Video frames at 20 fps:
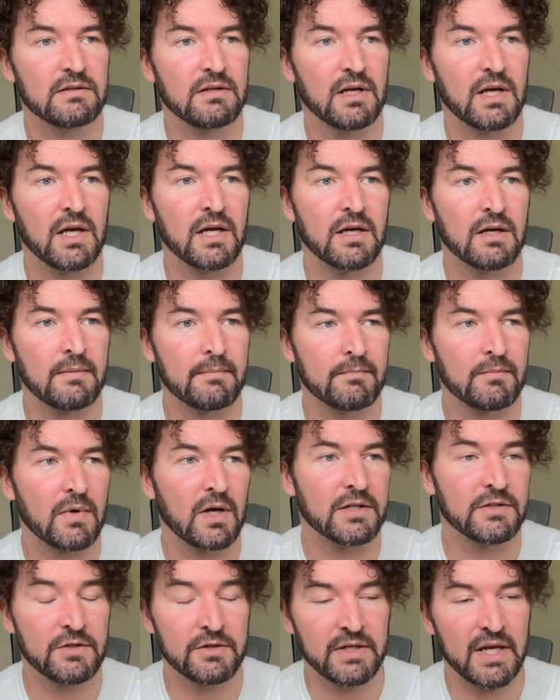
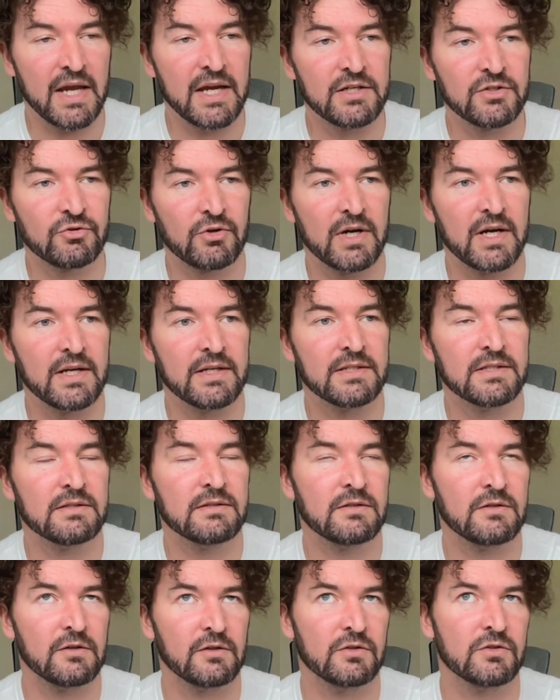I took 8 trades,
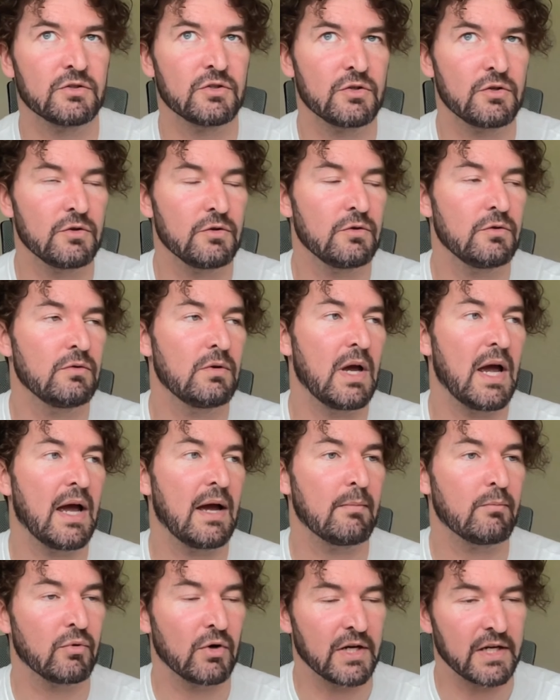took 2
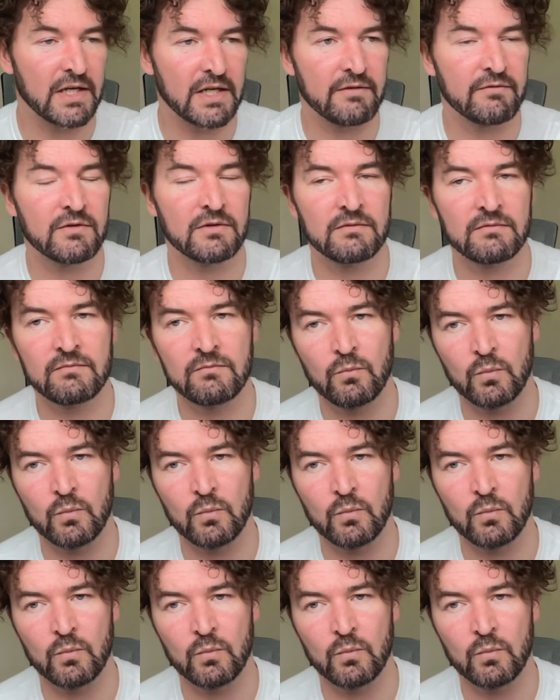at break even